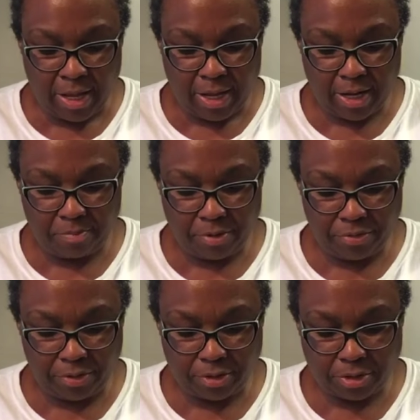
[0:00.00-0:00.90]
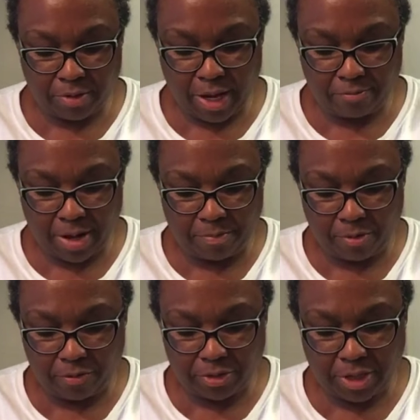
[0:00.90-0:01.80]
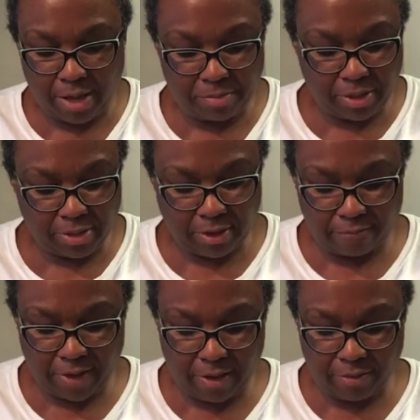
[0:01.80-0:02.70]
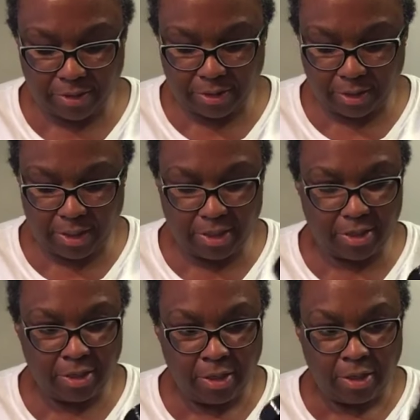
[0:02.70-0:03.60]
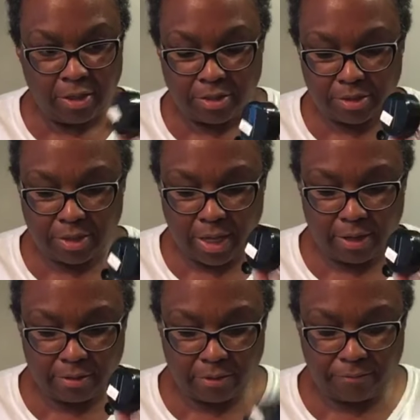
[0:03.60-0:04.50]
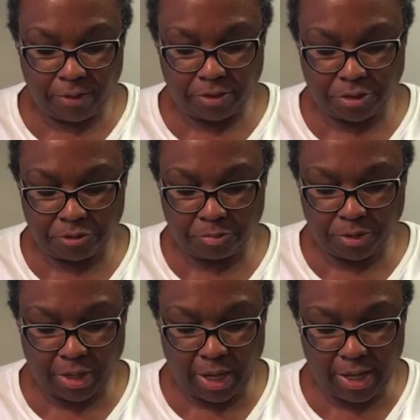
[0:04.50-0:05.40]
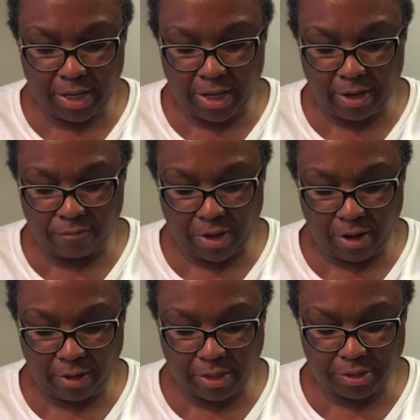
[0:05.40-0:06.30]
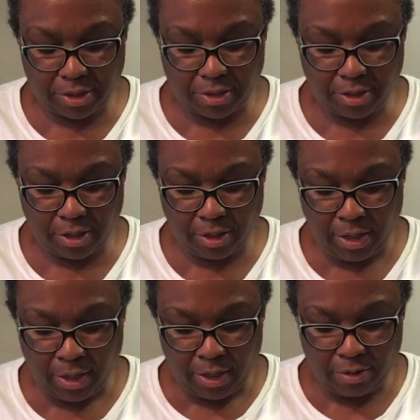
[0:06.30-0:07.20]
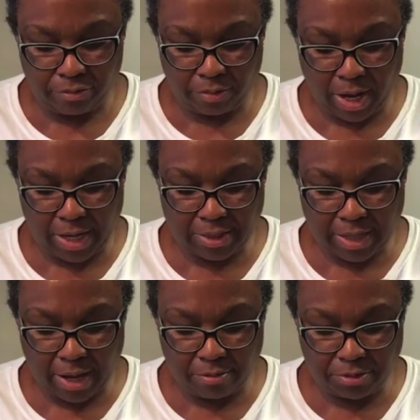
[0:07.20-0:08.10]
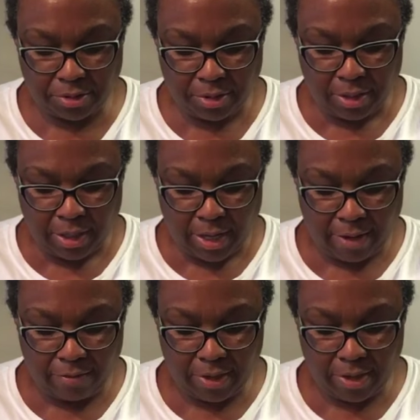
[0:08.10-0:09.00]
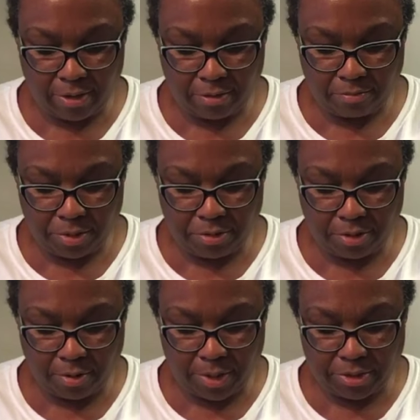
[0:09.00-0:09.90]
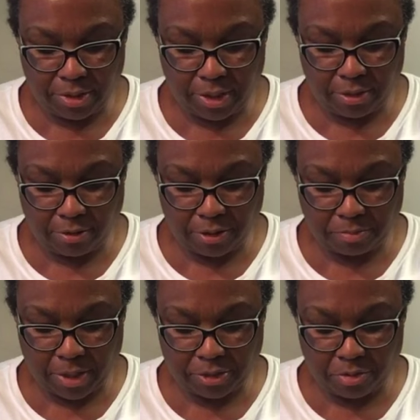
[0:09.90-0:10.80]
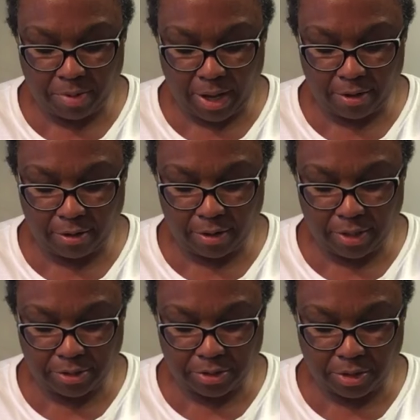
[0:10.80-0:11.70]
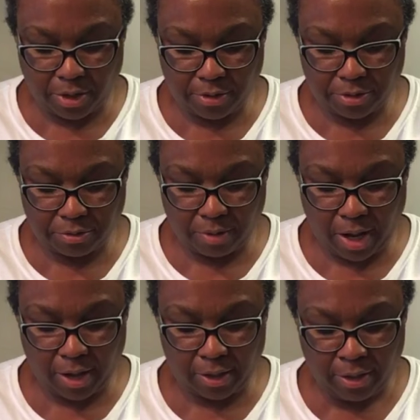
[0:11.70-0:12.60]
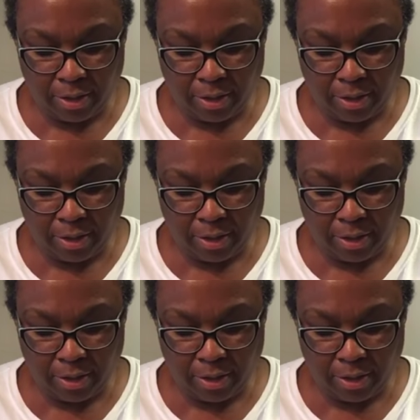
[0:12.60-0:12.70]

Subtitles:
And I put the saran wrap over the top because I found this lid does not fit super tight, and if air gets in here, it dries out. And then when you go in to get your espresso powder, it's as hard as a rock.